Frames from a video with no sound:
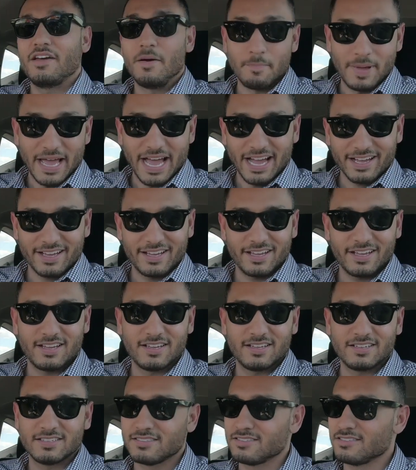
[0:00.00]
I'm back.
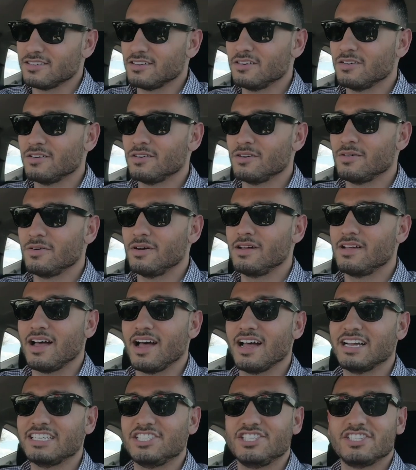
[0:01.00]
So
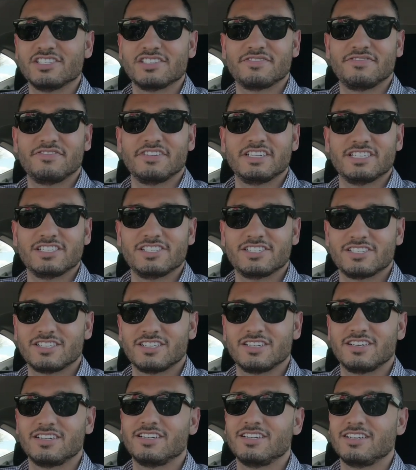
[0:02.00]
I just
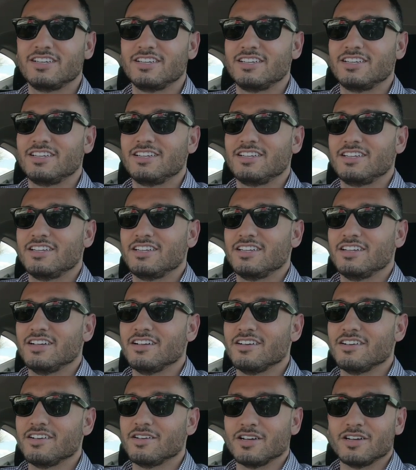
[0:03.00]
finished
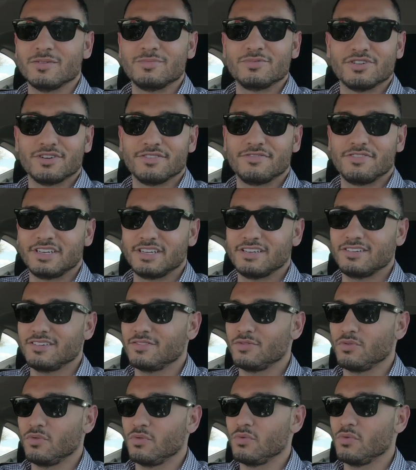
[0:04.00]
observing
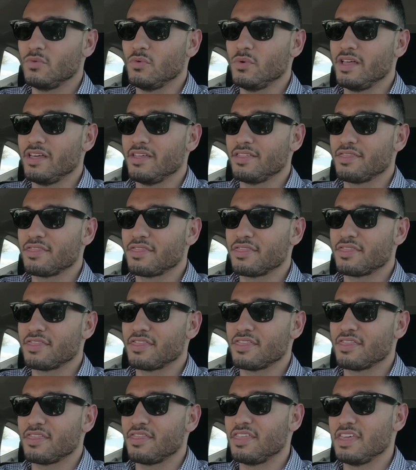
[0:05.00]
with
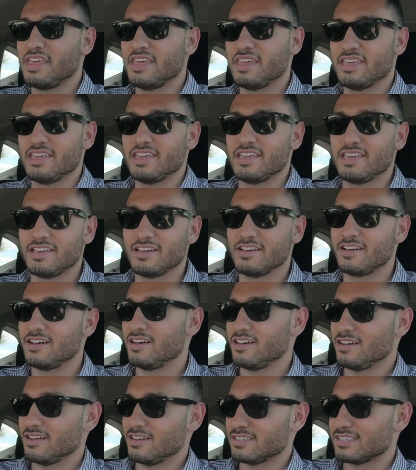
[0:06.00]

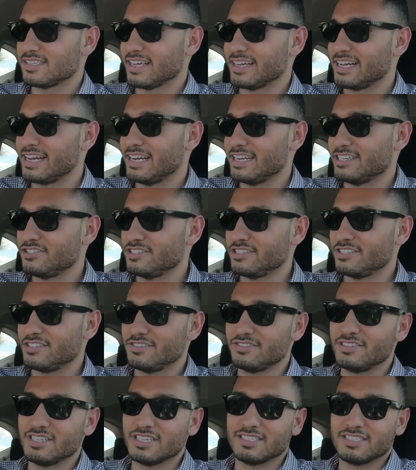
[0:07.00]
the psychiatrist
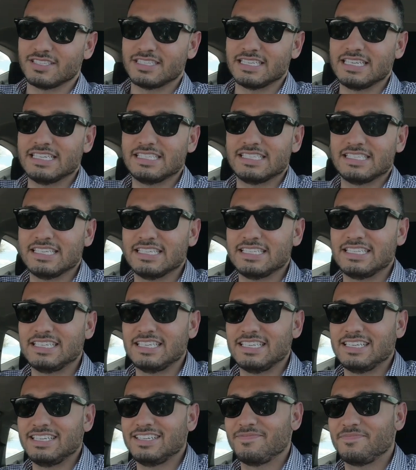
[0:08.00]
who does
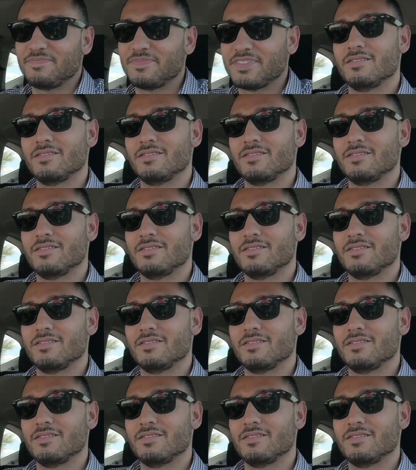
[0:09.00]
ECT.